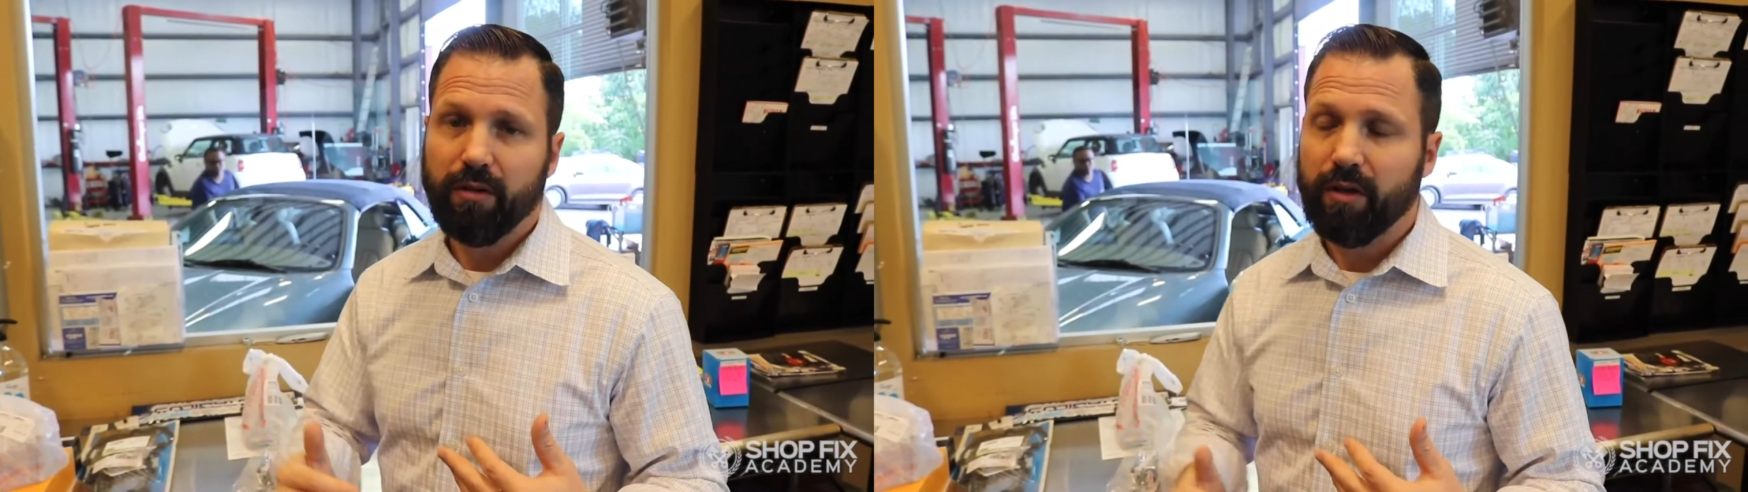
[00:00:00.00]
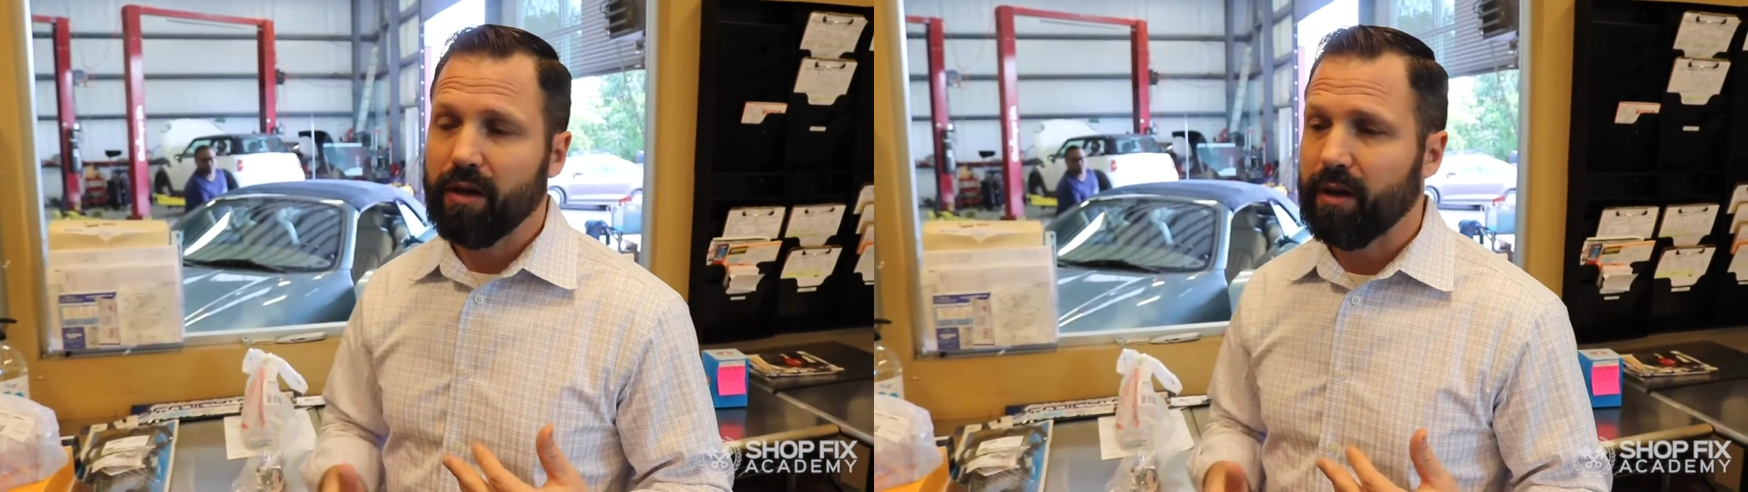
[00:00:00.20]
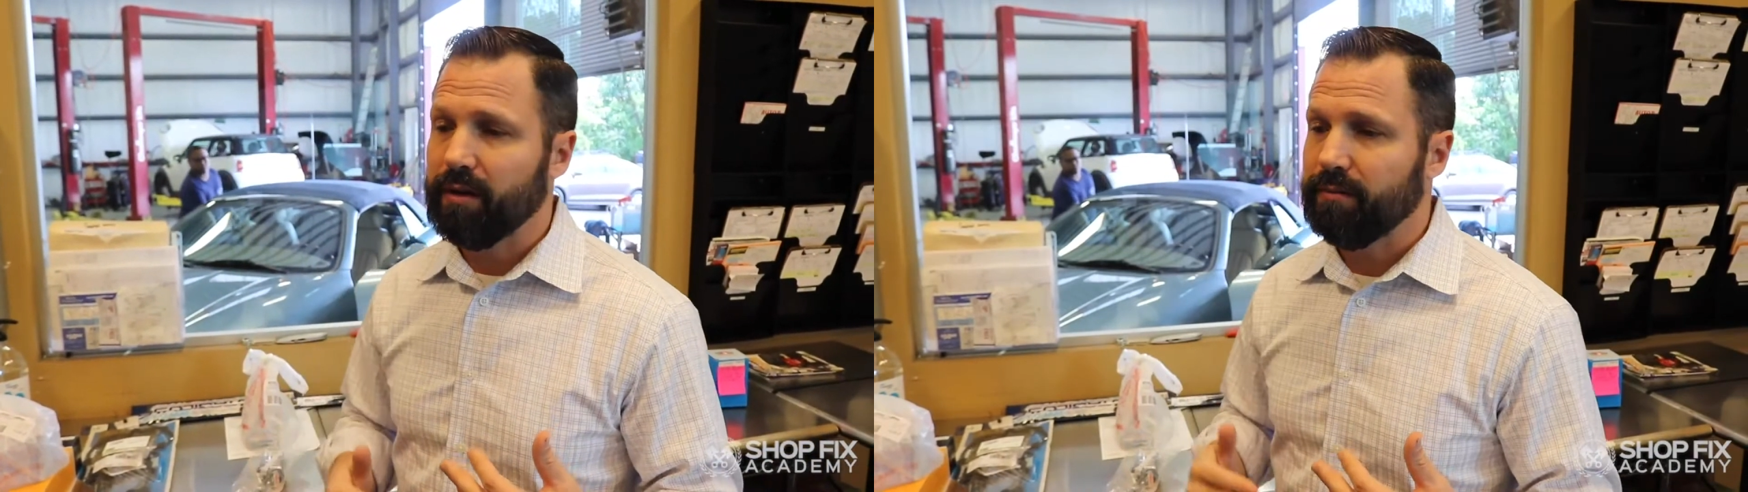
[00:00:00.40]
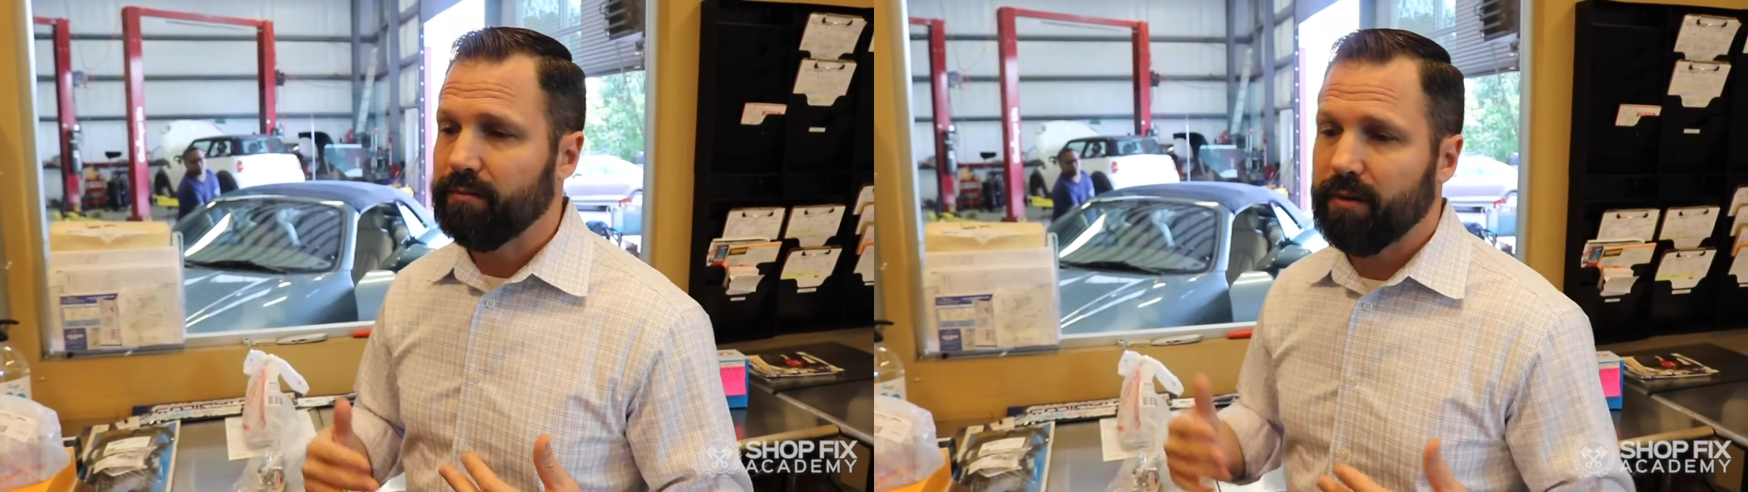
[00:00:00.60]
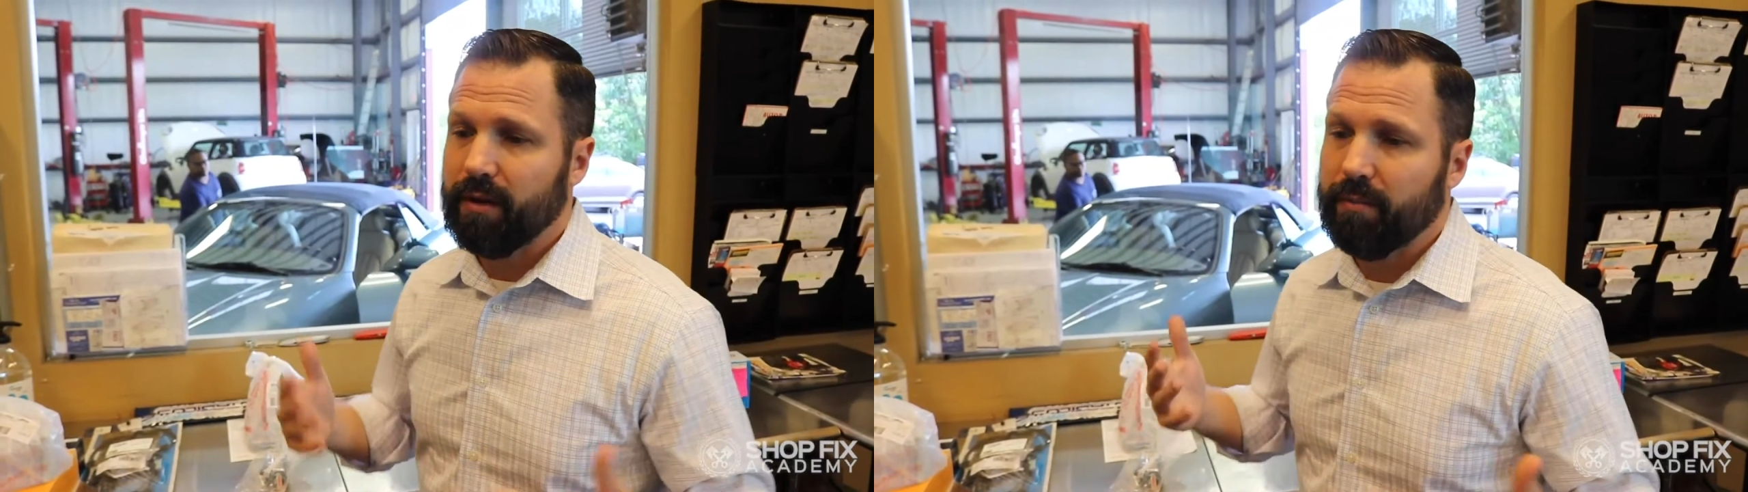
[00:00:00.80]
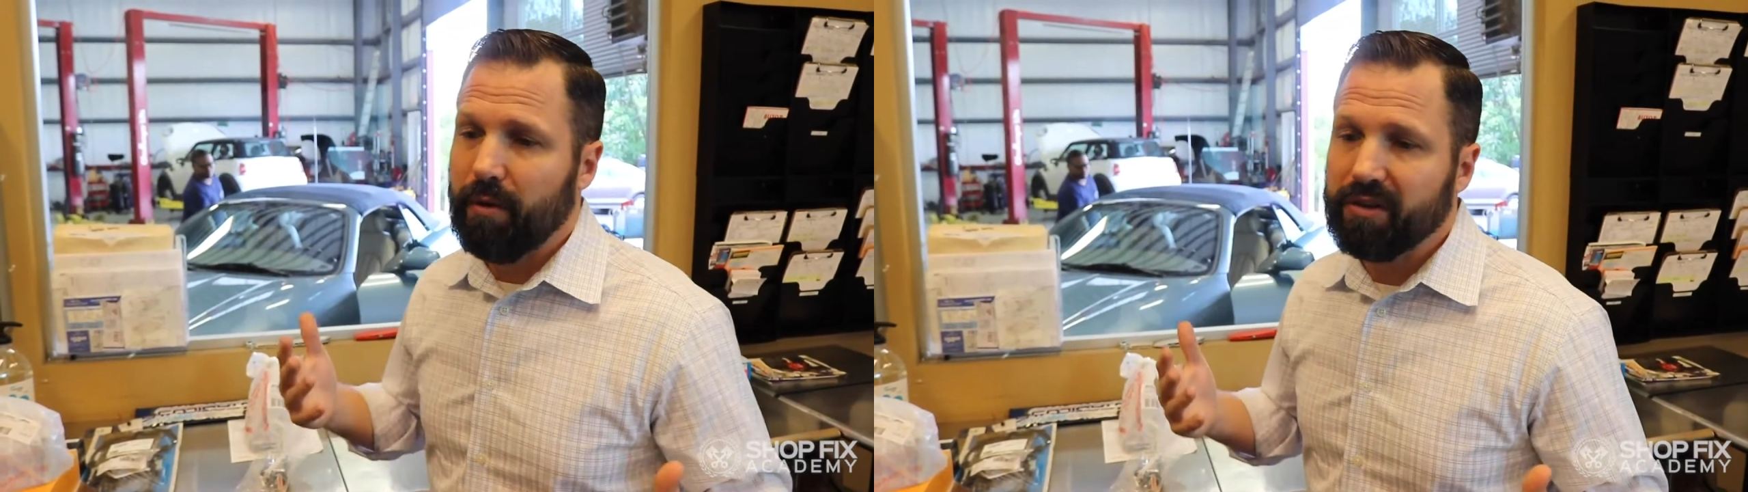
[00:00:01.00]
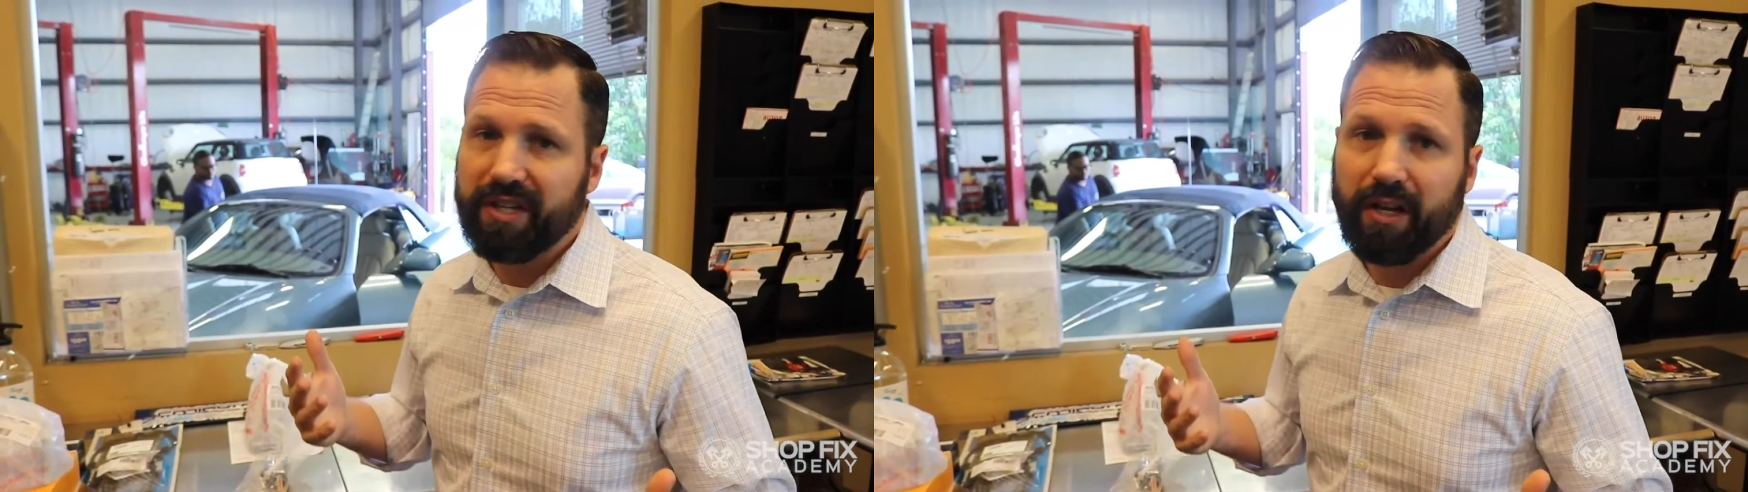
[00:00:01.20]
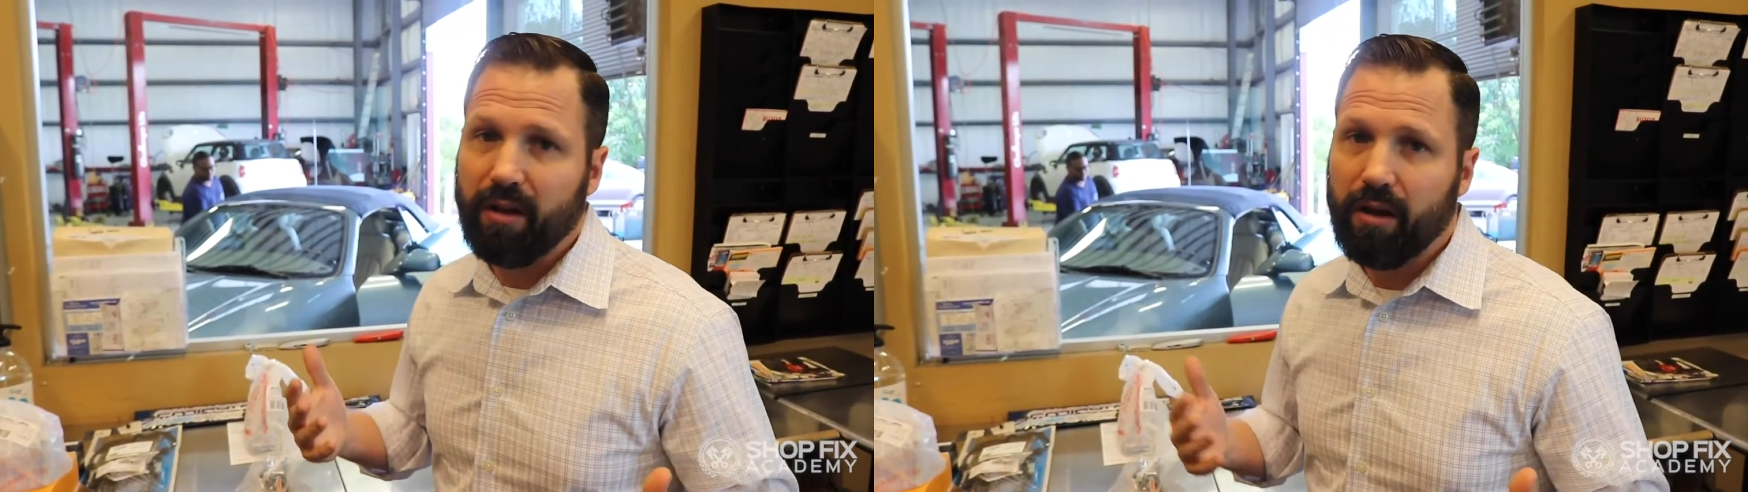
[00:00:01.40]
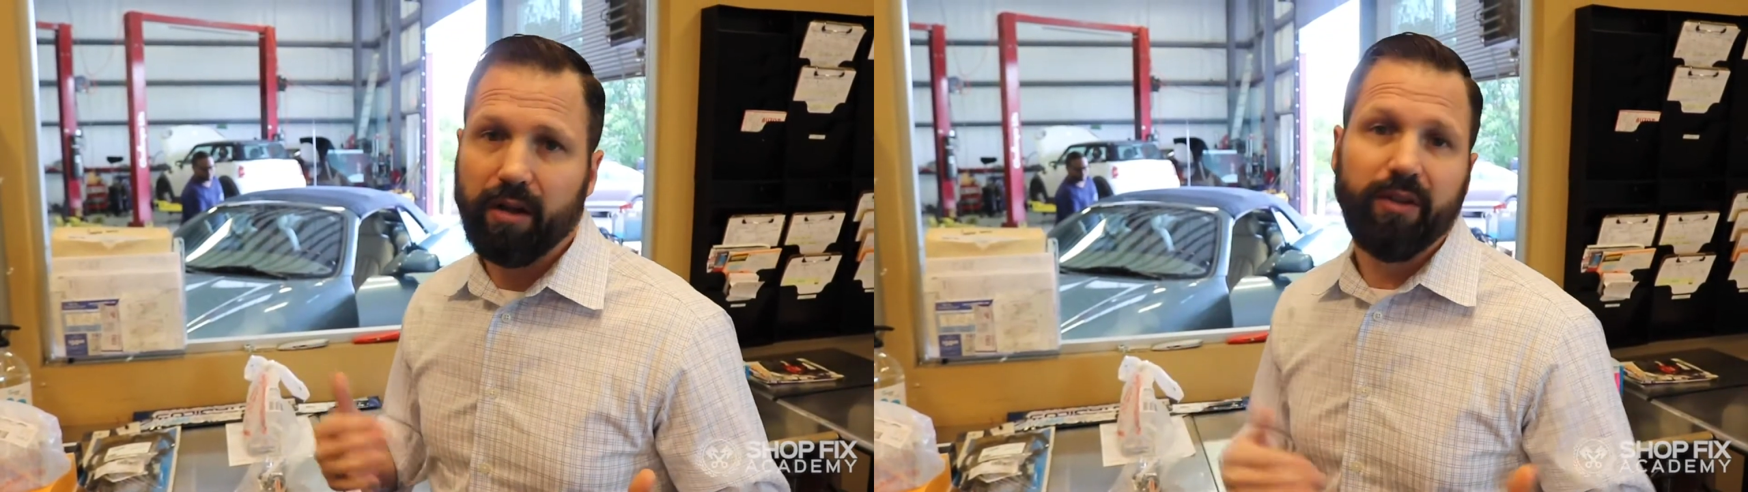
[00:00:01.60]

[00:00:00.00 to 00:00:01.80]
parts catalog,